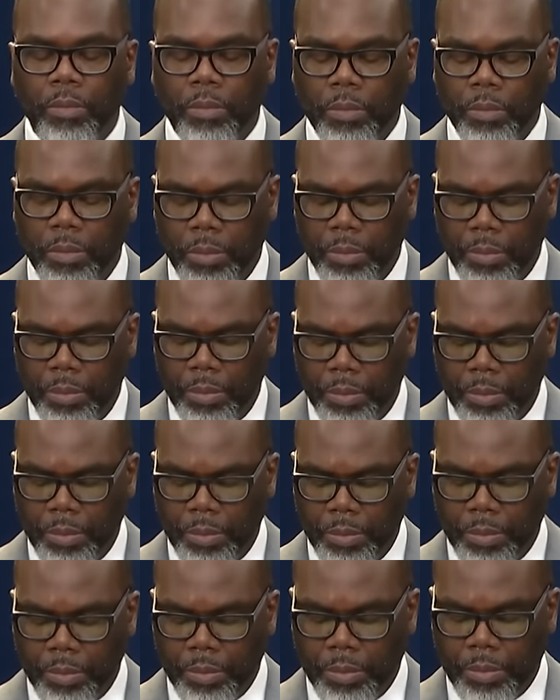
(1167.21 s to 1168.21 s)

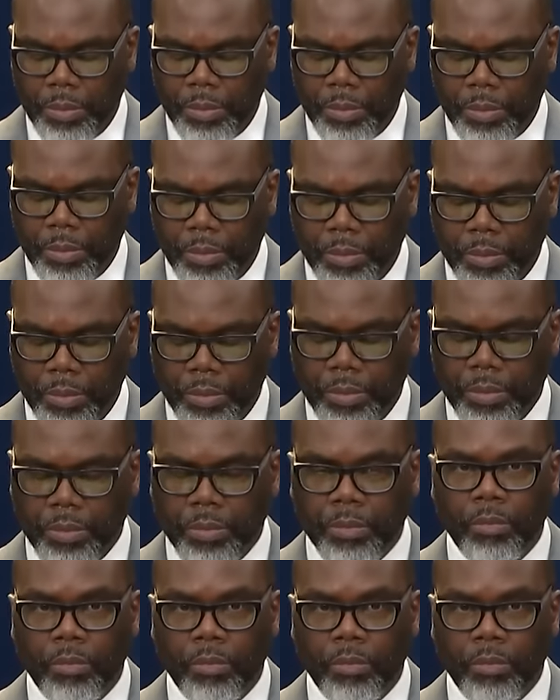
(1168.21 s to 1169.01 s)
Nothing is said.